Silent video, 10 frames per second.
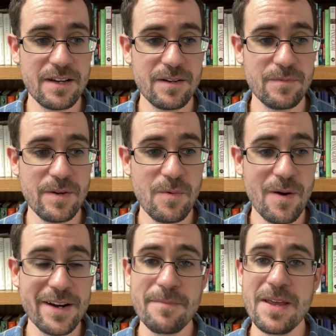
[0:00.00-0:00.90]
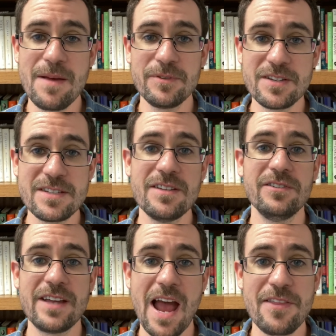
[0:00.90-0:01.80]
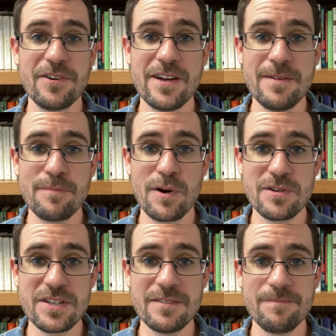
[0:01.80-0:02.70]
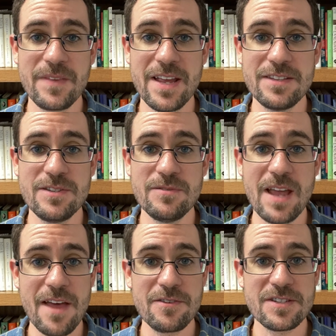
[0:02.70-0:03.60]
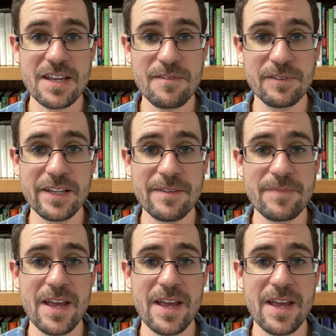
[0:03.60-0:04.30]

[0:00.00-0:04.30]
we want to be able to still gather in person and to gather safely.